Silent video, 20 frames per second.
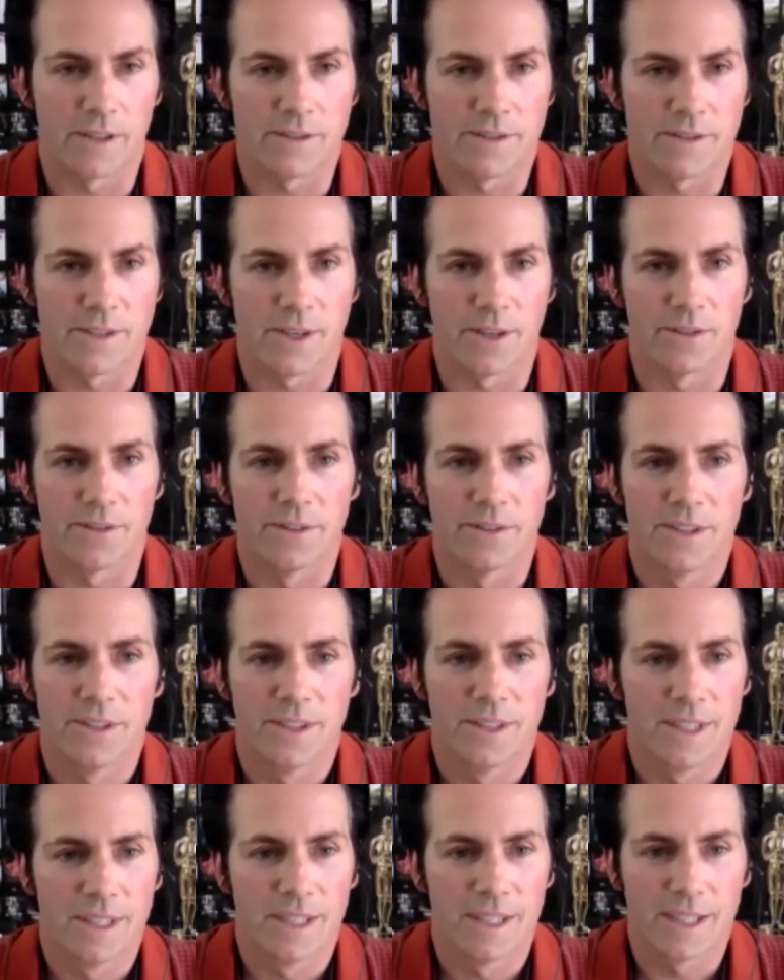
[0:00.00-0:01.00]
Huh. So
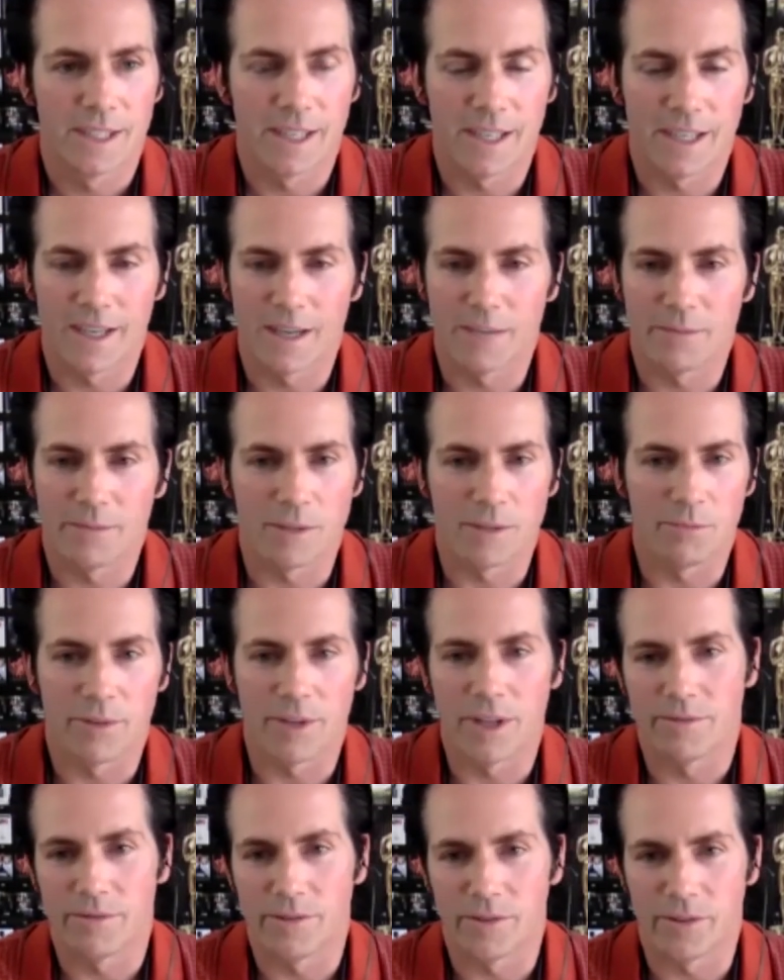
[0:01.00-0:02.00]
I hopped on a
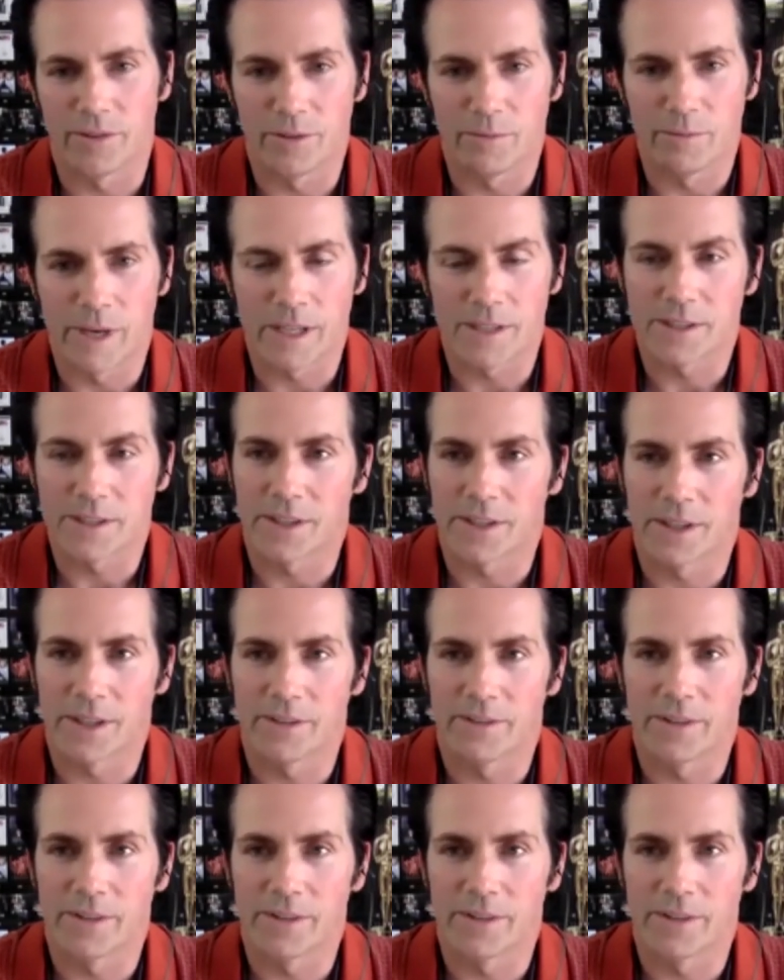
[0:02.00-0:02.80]
plane, flew to New Mexico.